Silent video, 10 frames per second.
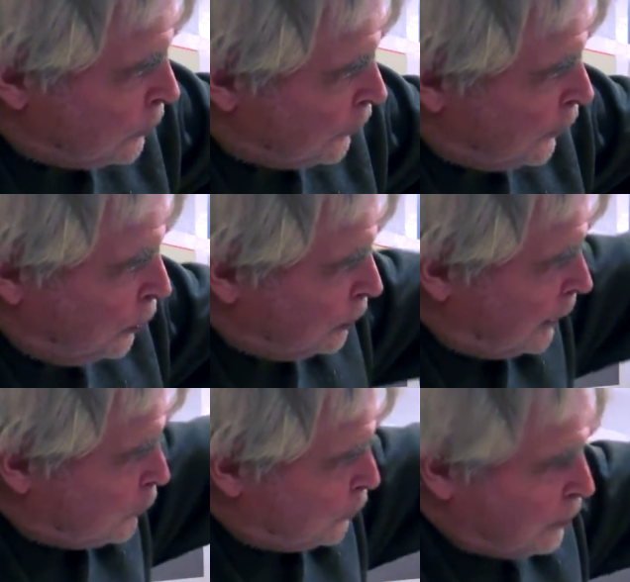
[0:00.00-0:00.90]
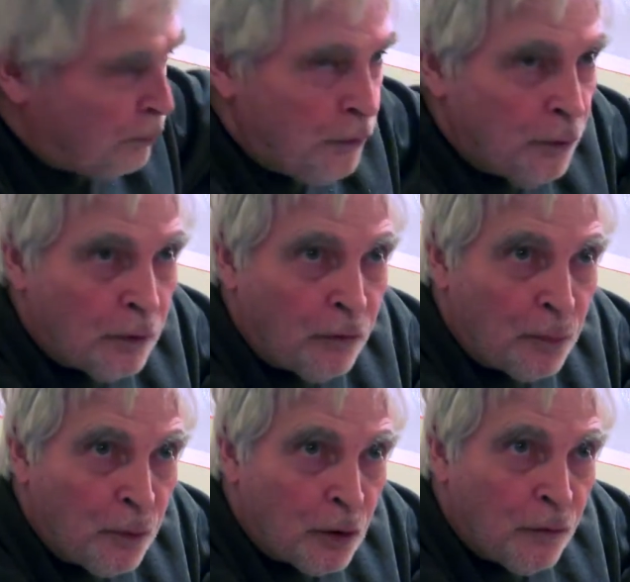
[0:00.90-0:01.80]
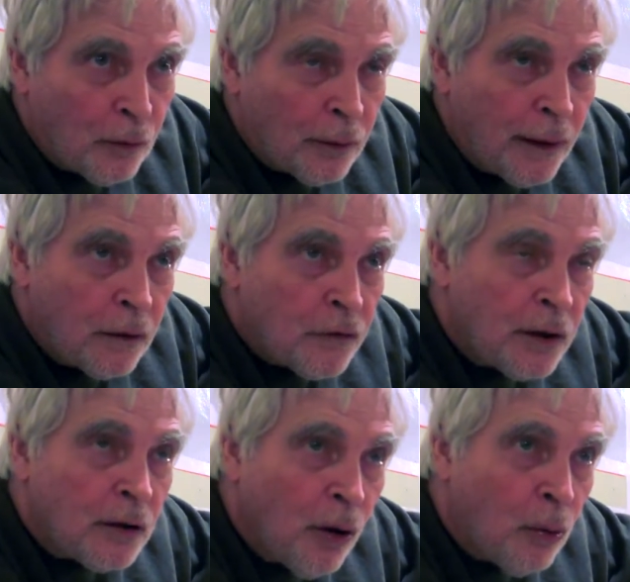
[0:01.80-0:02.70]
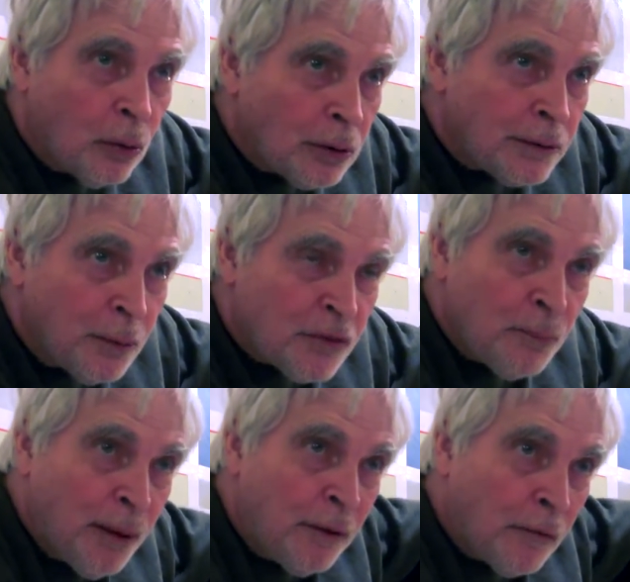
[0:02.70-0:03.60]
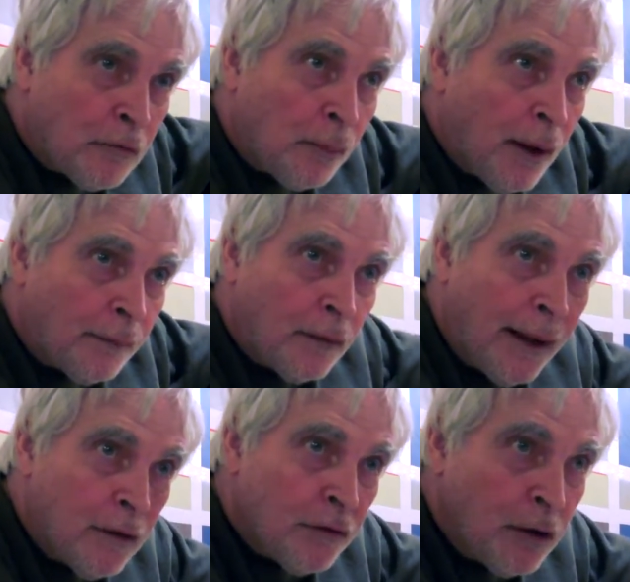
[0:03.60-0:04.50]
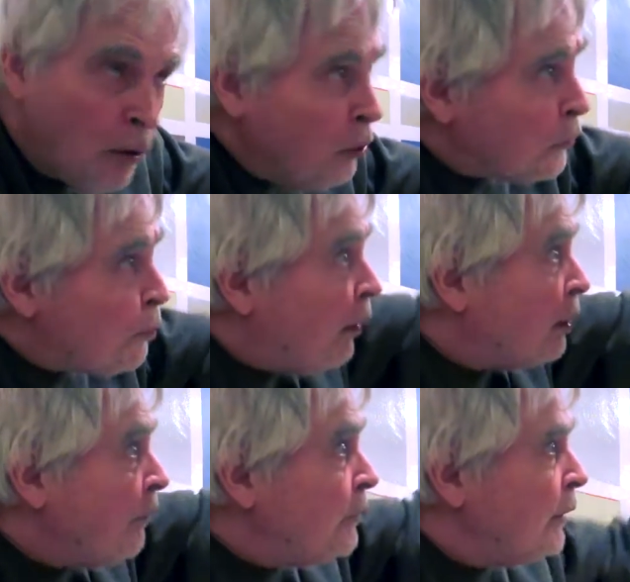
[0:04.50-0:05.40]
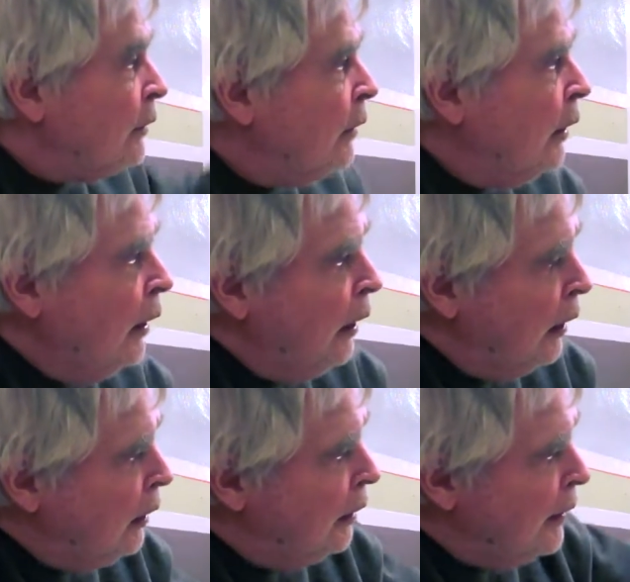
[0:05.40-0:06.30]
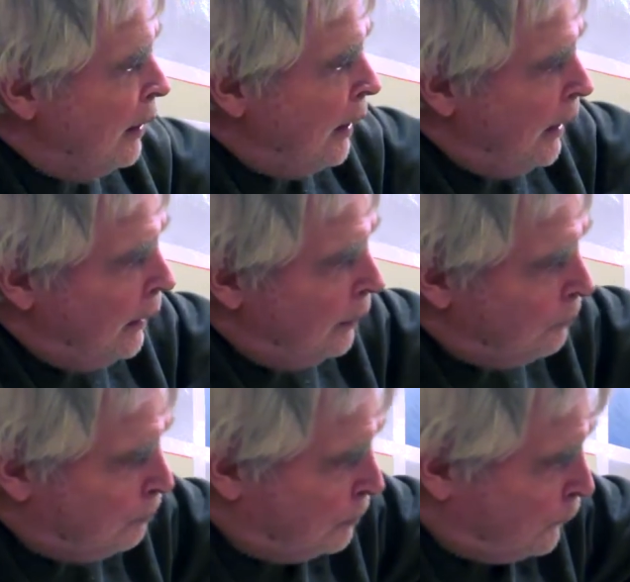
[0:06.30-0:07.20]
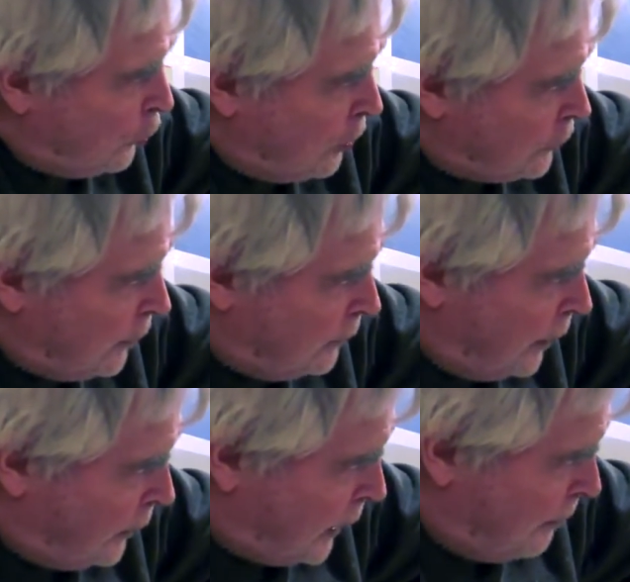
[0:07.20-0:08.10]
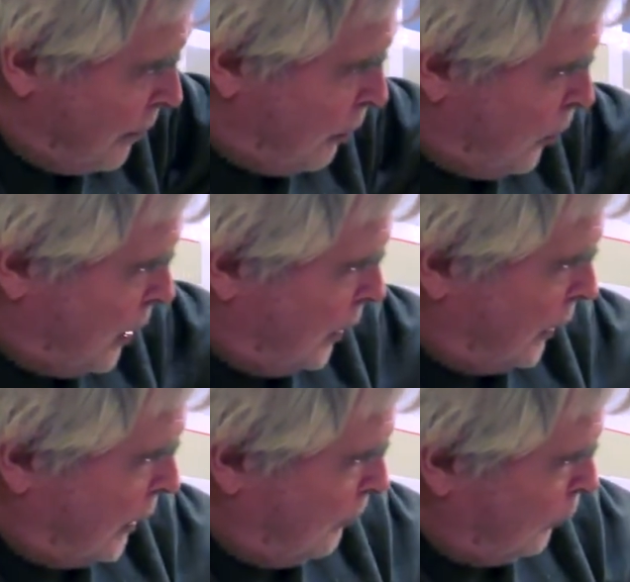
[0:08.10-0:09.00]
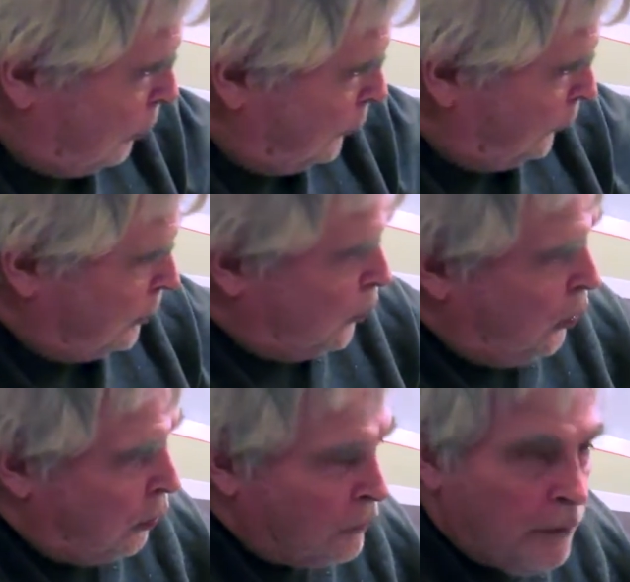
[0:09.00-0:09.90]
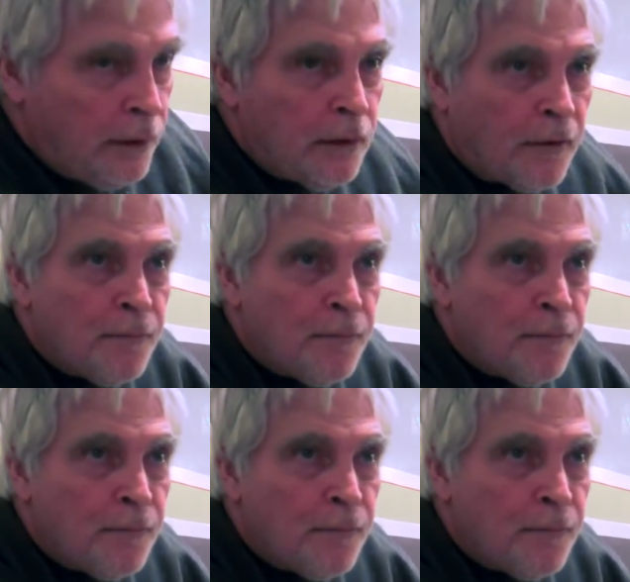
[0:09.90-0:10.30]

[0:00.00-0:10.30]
which in the old days was a beautiful, beautiful antique gold. It wasn't painted over black, but antique gold was part of everything. And it crossed that, and it came that way, and it came across to the wall over here.